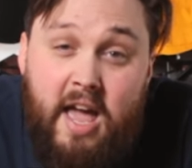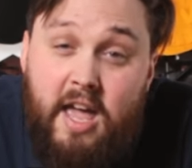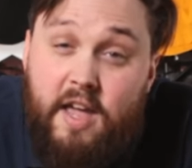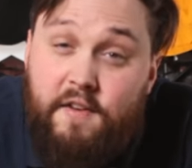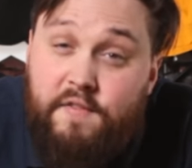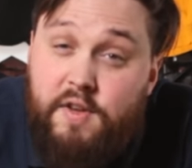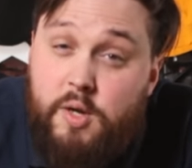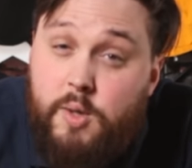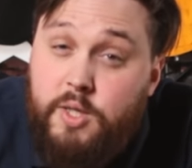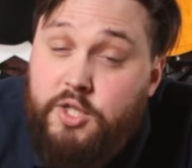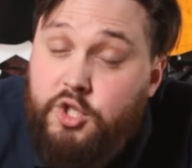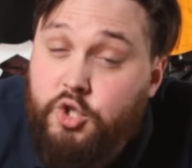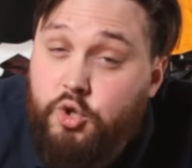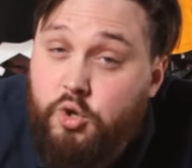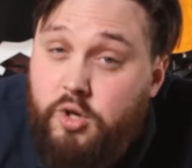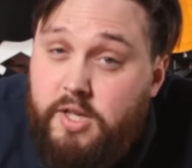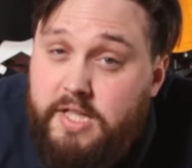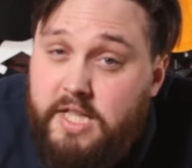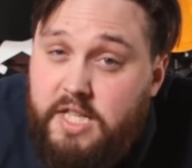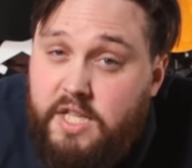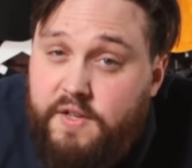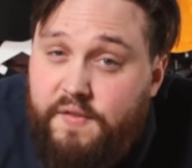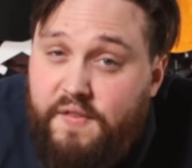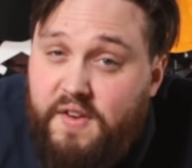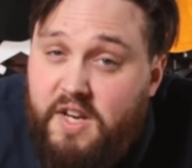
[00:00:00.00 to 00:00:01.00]
If you
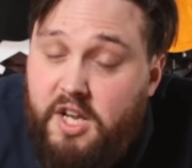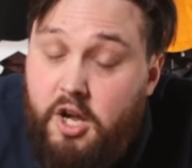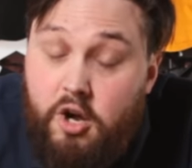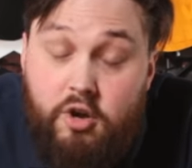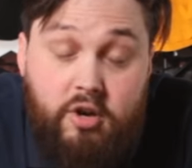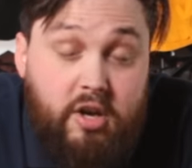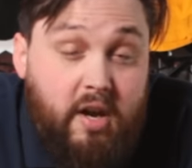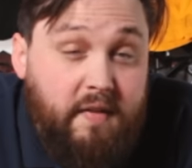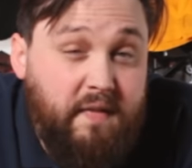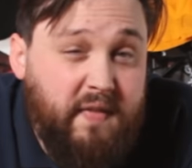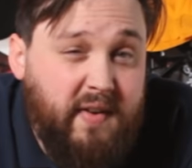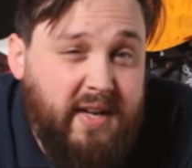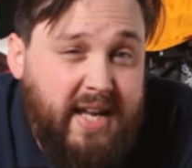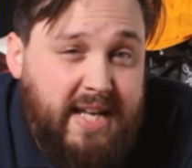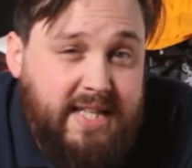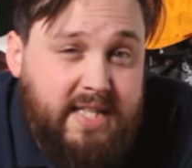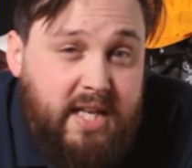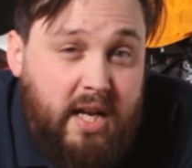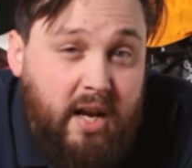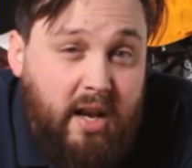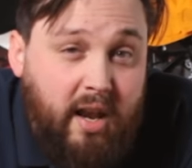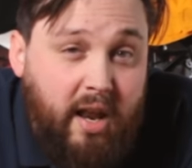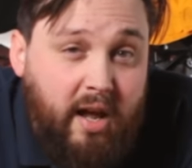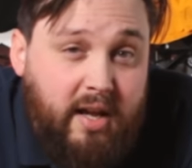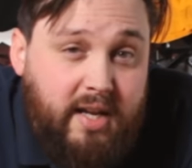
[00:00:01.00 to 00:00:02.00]
enjoyed this video, don't forget
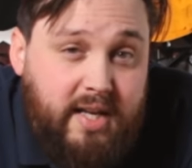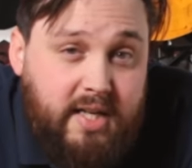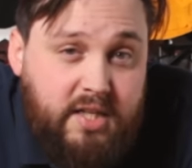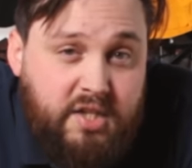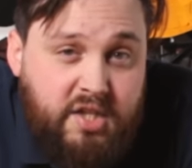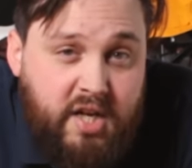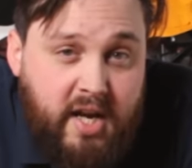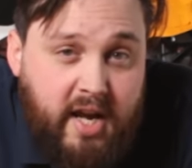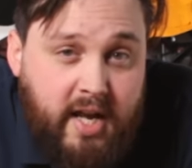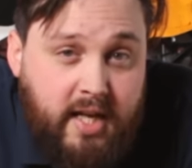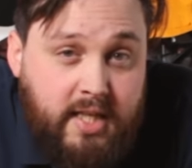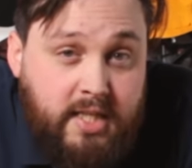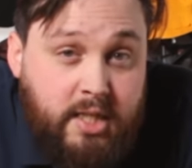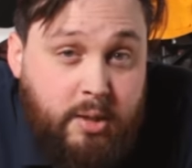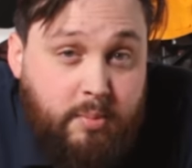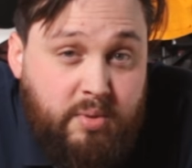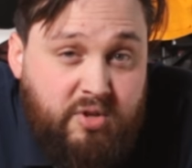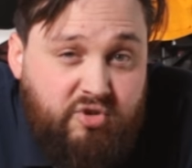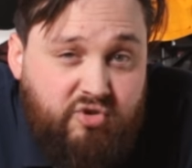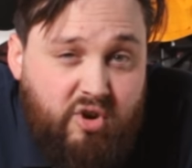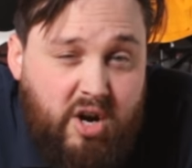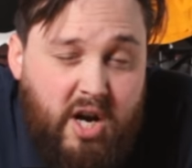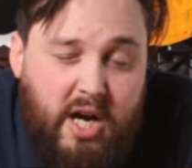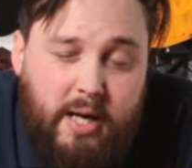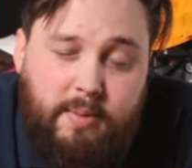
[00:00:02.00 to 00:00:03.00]
to like, share, and
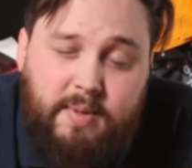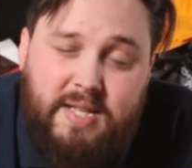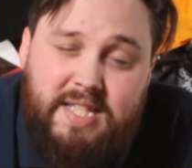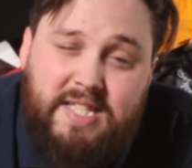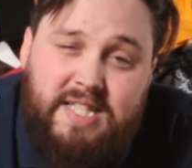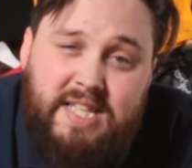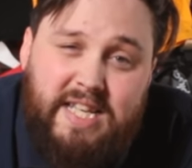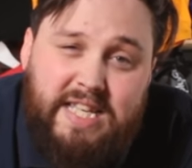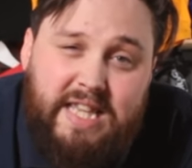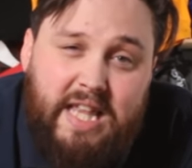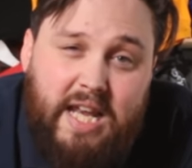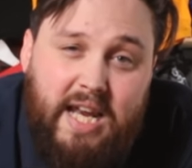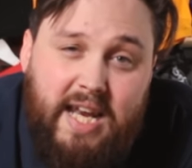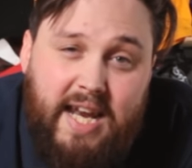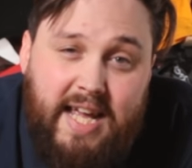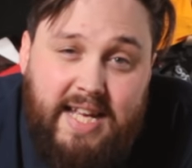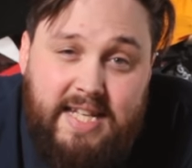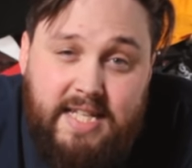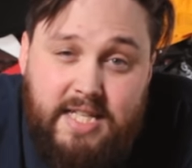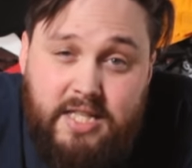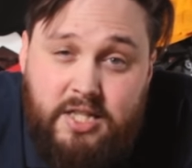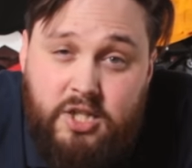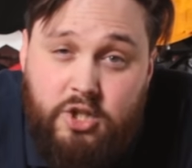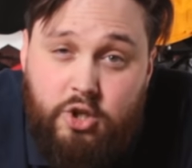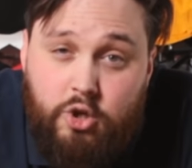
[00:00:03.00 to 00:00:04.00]
subscribe to see the
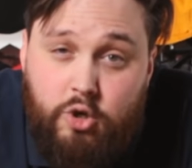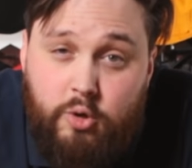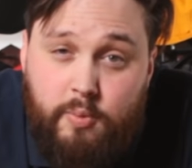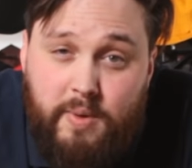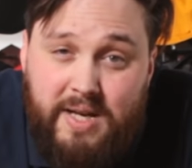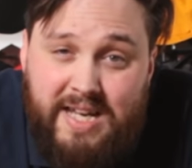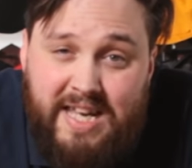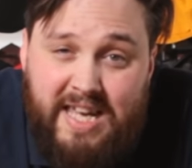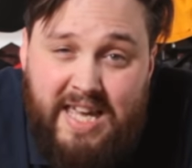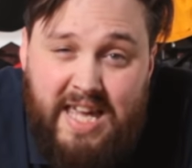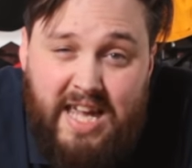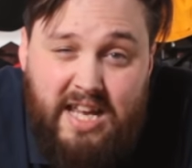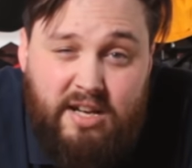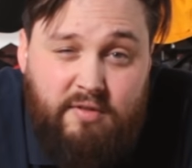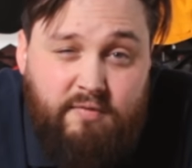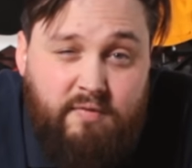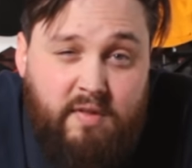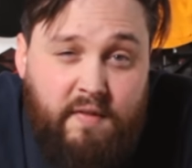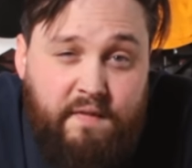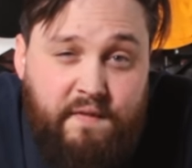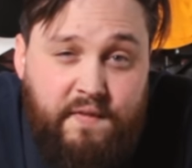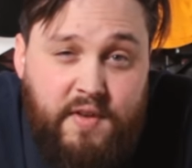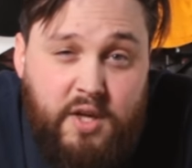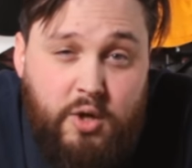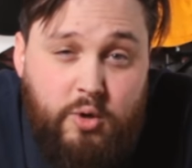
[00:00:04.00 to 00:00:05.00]
latest scuba kit
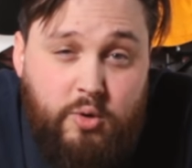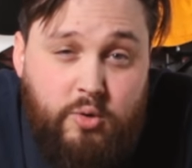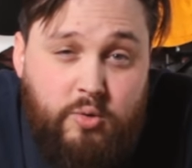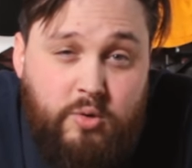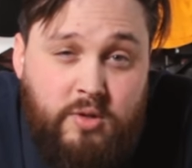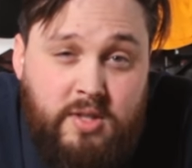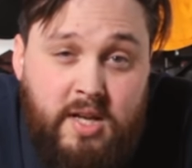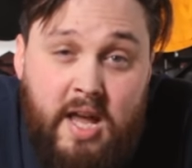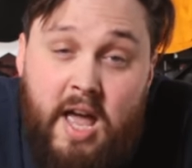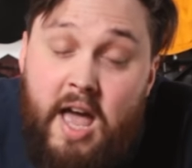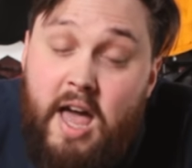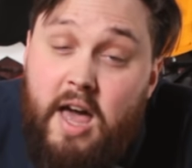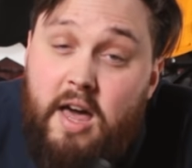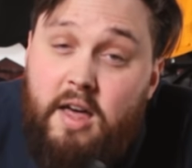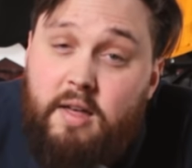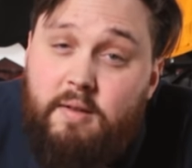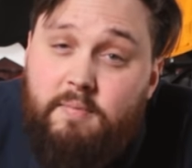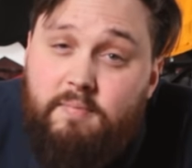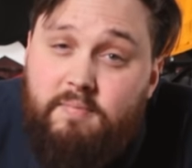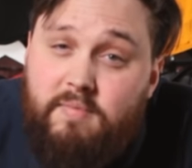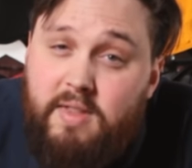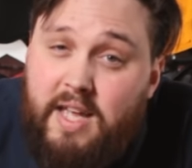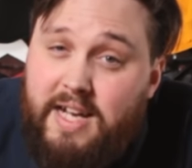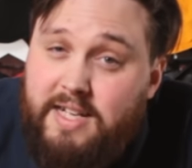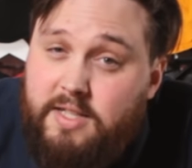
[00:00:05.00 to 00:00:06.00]
reviews.
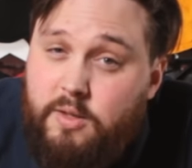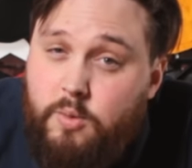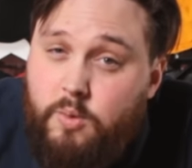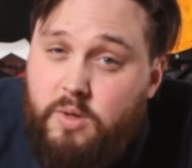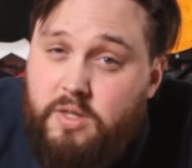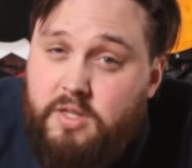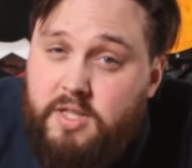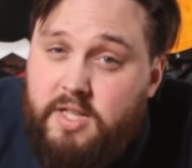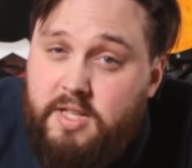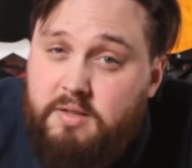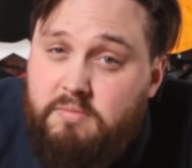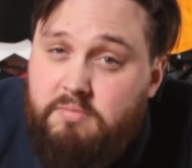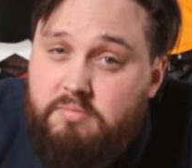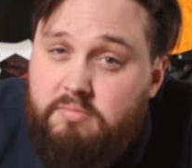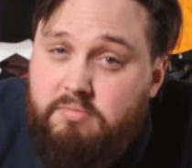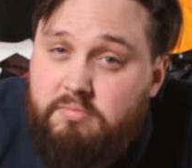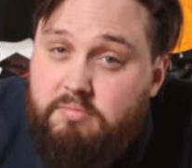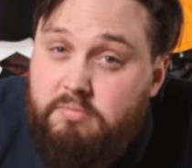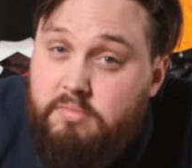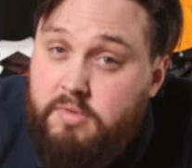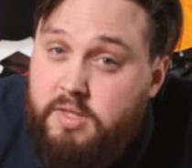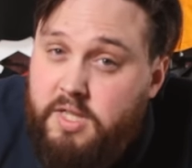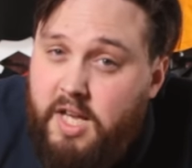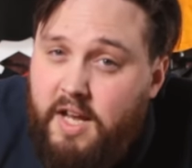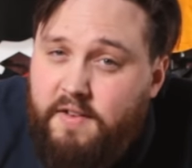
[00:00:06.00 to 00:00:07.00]
Thanks for watching
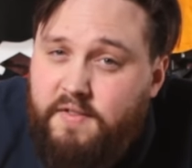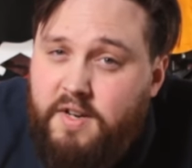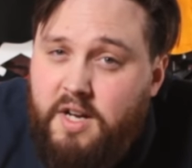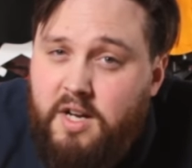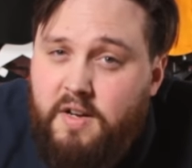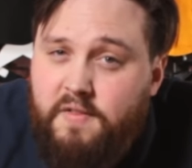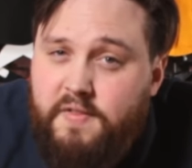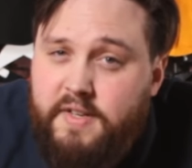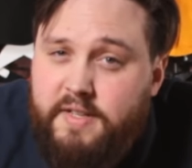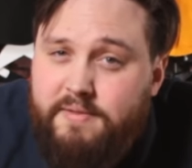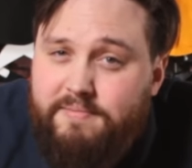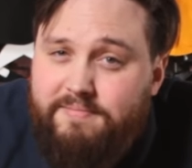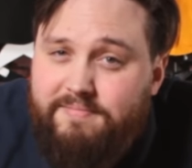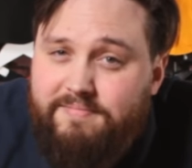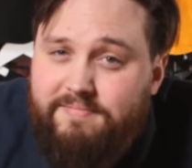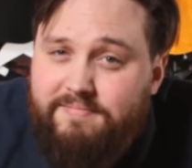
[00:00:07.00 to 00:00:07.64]
and safe diving.